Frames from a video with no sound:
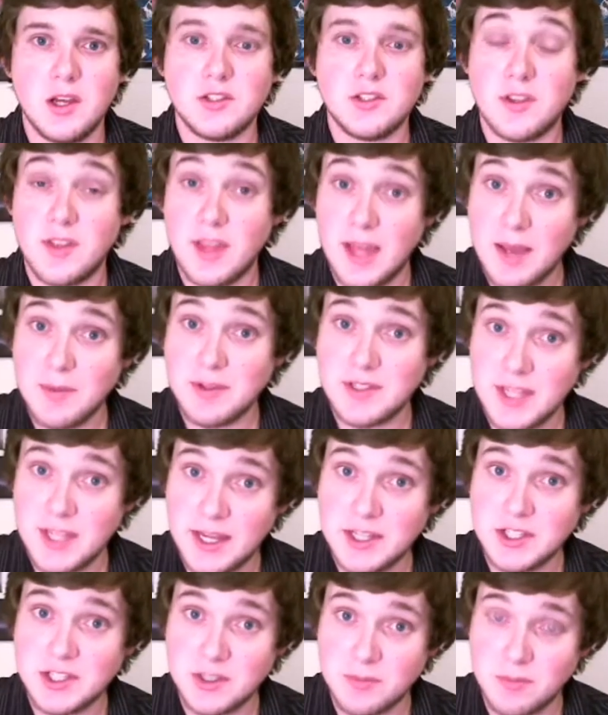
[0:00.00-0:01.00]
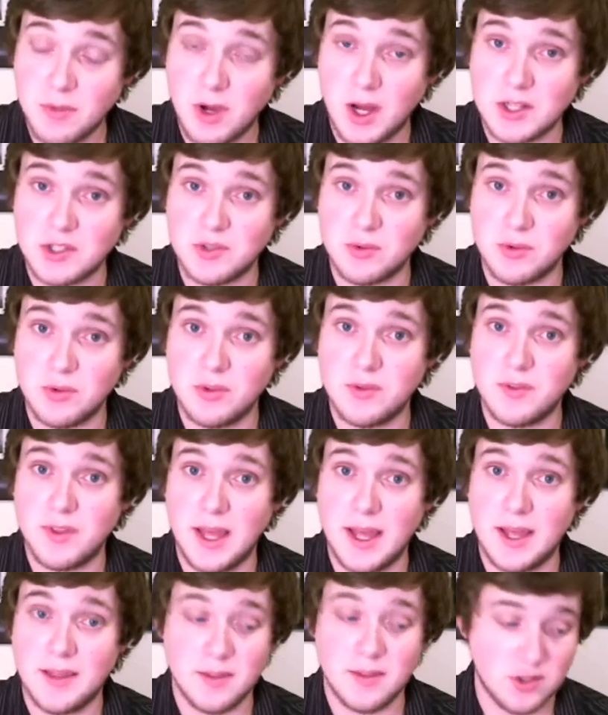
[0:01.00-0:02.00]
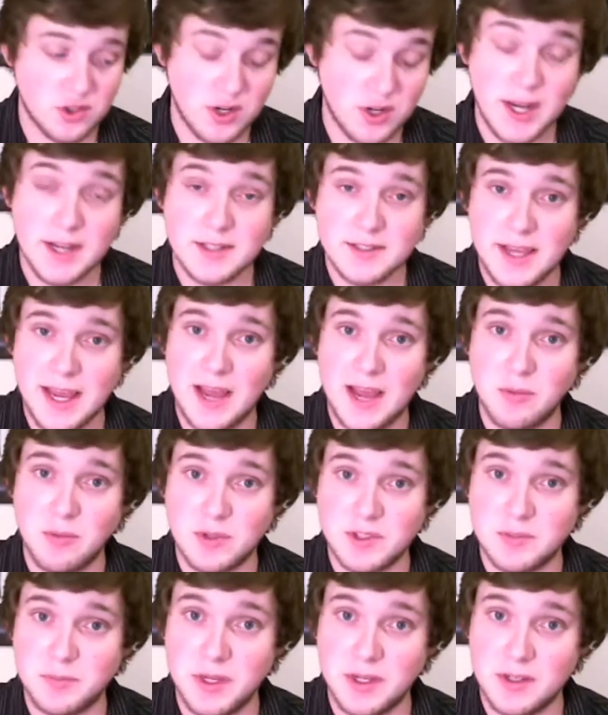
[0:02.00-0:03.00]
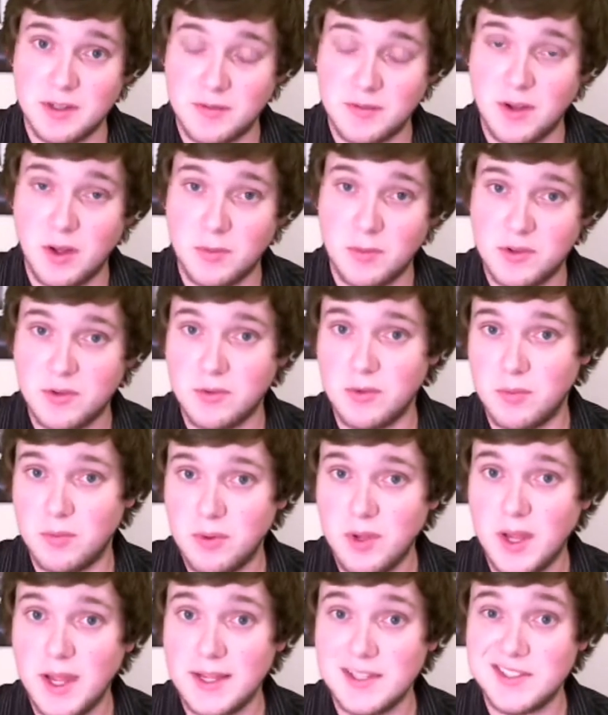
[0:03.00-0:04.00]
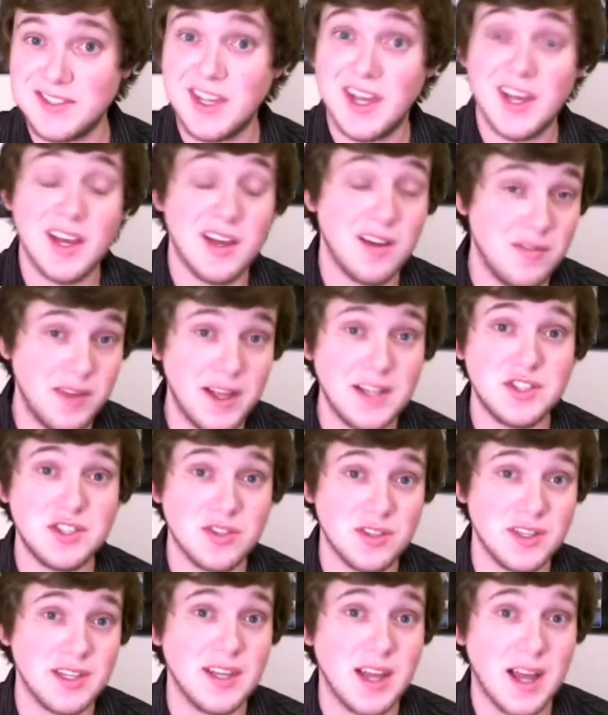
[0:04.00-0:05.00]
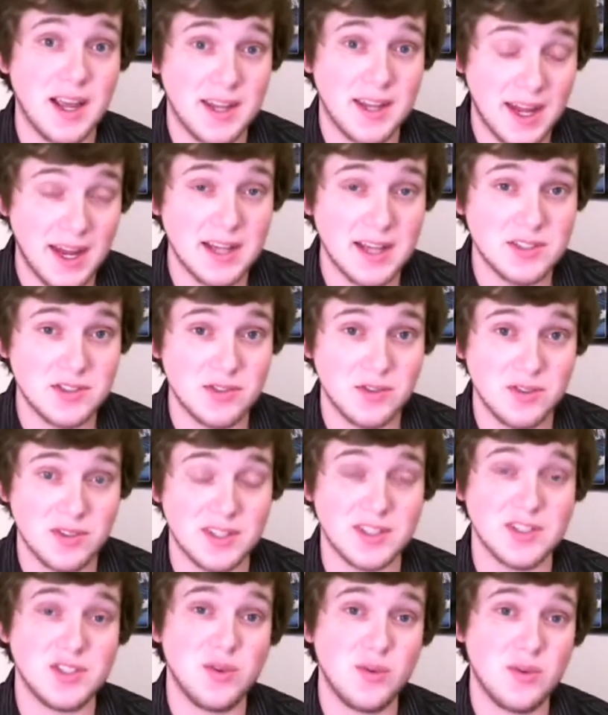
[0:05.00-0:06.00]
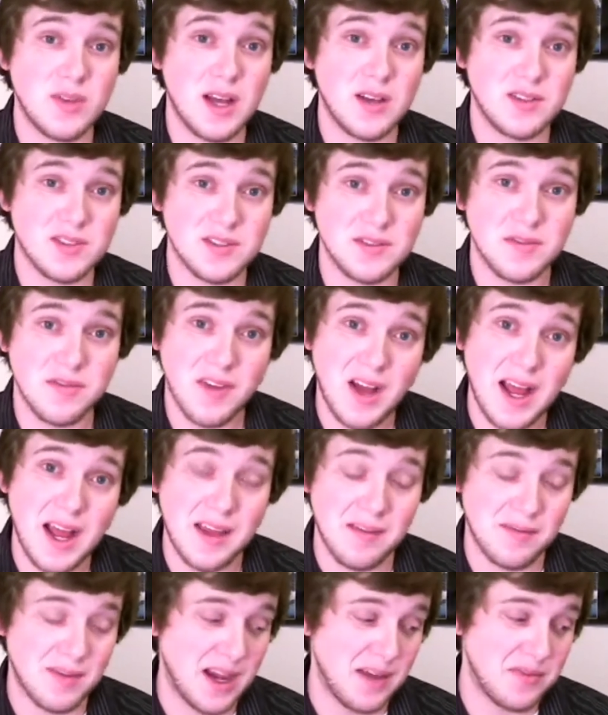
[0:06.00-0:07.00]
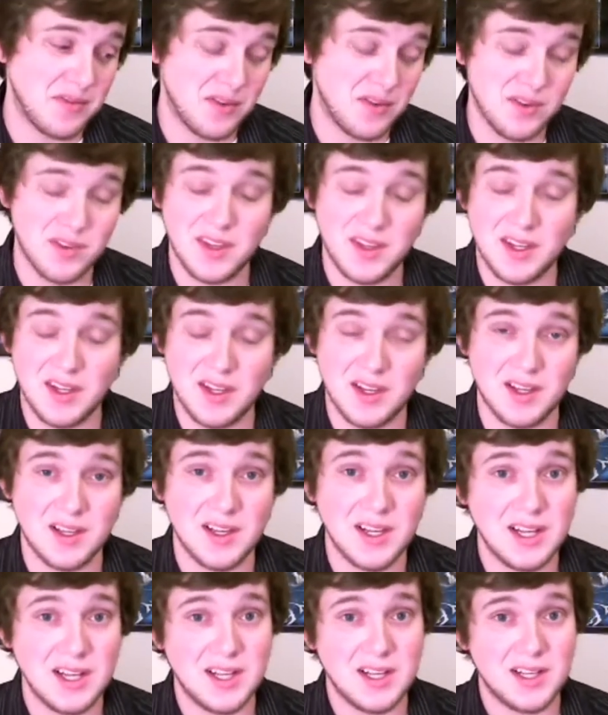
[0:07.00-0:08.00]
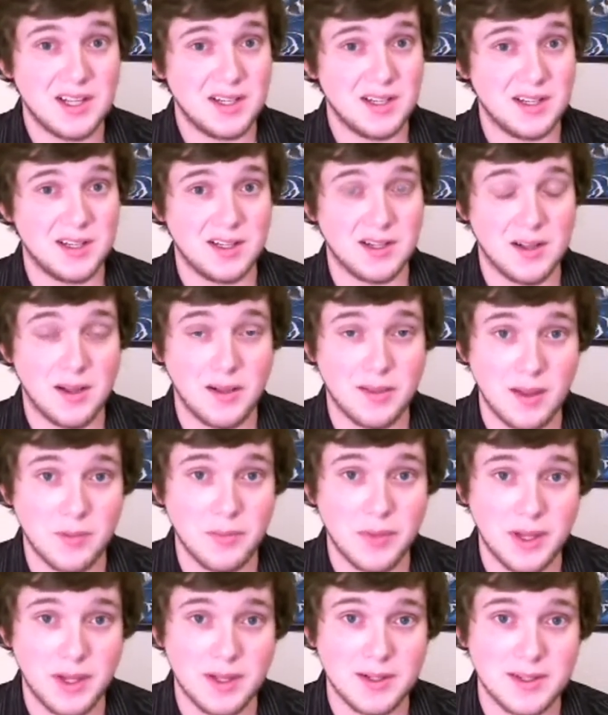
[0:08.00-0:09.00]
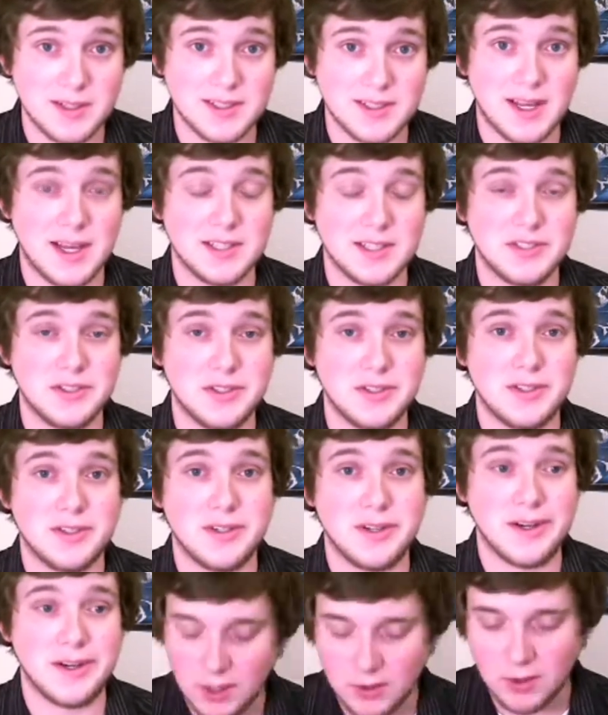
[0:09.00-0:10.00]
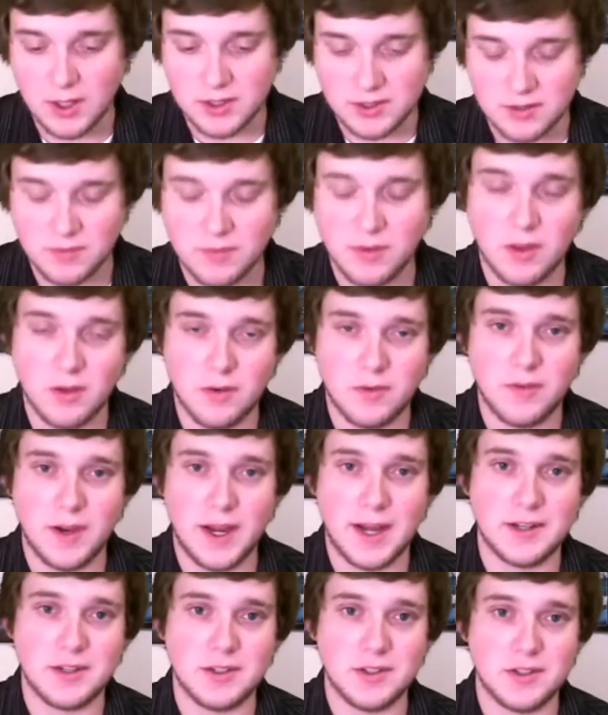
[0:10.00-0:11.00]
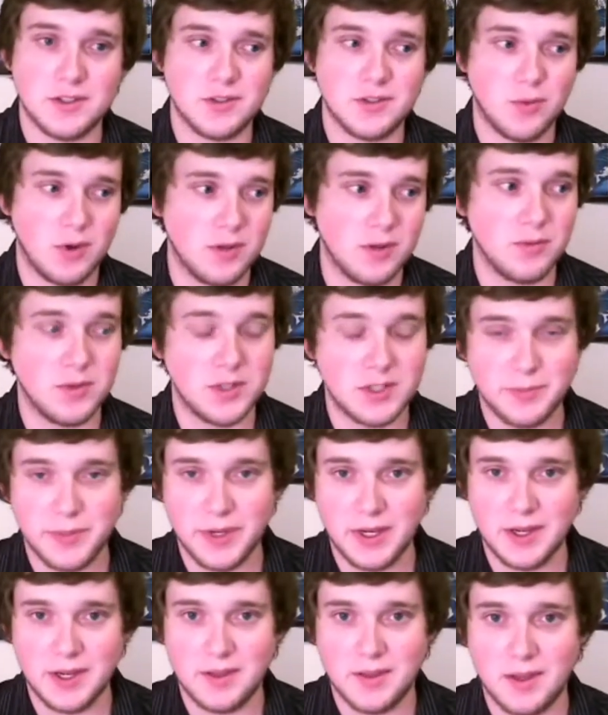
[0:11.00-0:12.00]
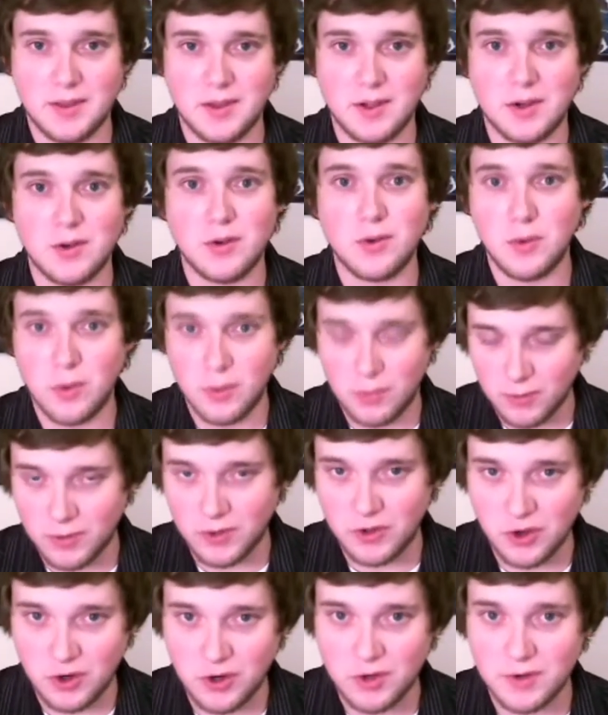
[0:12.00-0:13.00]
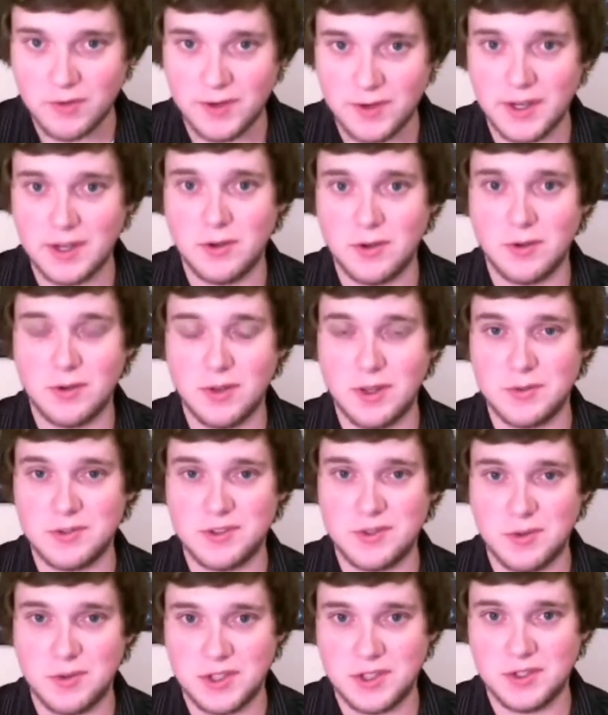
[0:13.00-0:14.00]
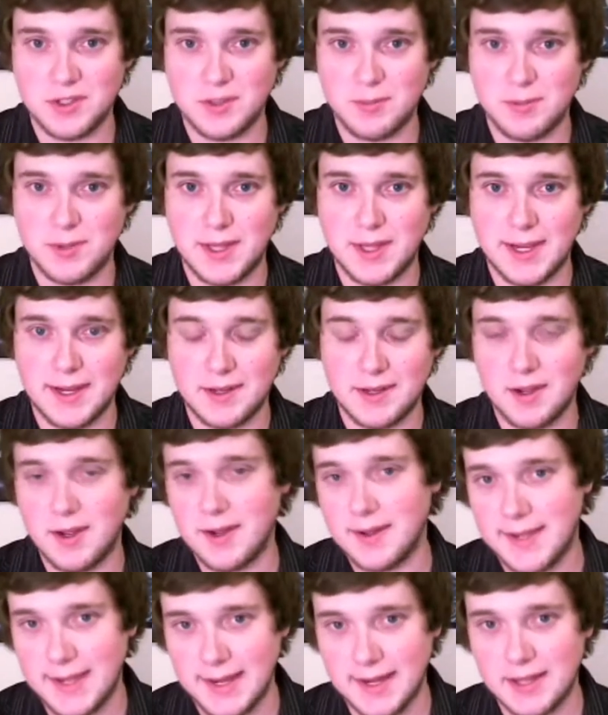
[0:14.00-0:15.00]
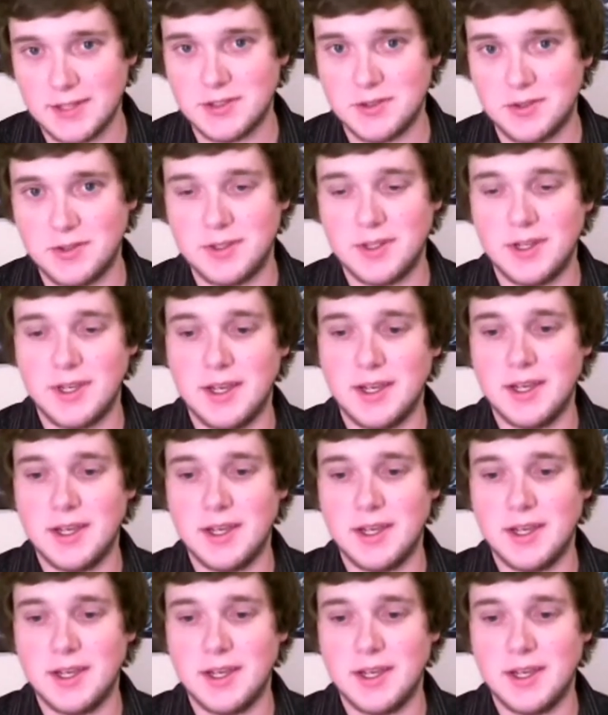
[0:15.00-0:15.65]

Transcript: So the habitation module that the Transhab was being developed to replace eventually got cancelled in 2005 after the uh, Columbia disaster, and lots of other factors, one of which being that the crew return vehicle that was originally planned got canceled